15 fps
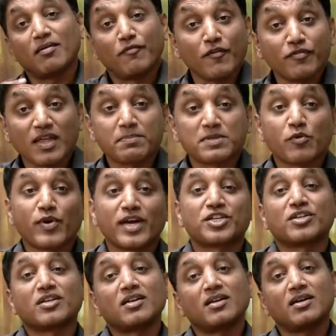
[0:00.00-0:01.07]
5th
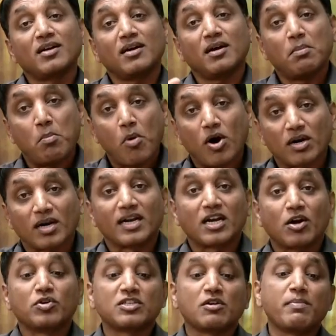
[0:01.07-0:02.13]
observation, modern
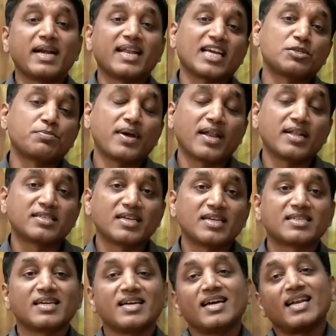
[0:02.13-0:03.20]
inclusive meeting
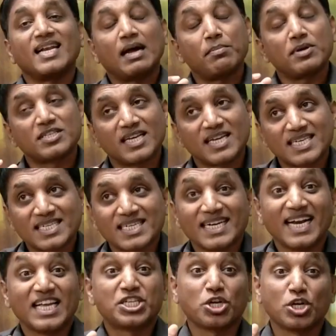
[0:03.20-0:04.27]
experiences. Number 6,
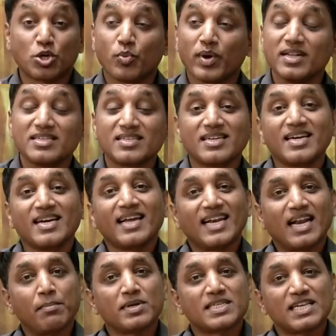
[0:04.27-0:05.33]
digital twins.
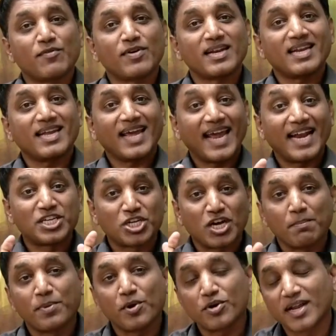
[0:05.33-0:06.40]
Number 7, edge
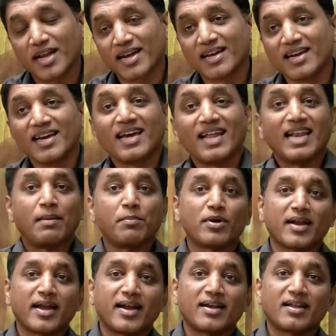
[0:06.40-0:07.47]
computing. Number
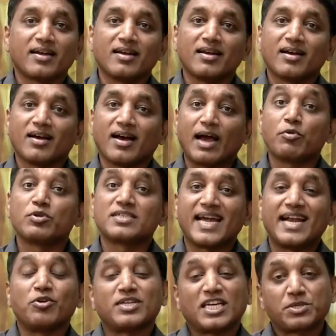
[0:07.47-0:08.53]
8, I would say
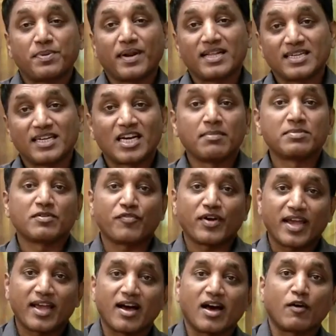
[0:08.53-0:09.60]
end-user experience in terms of
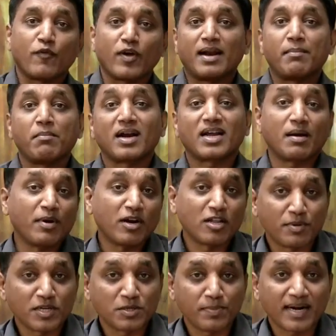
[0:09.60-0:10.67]
AR, VR, MR coming to the
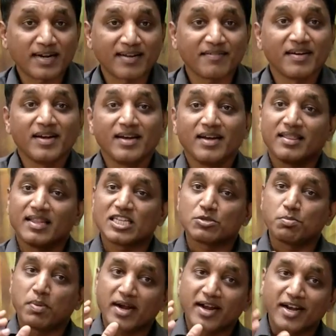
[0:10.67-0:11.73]
perspective. That's
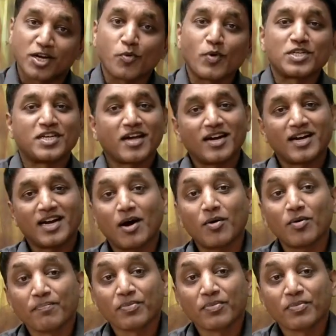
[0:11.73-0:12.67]
bucket 2, which is here and now.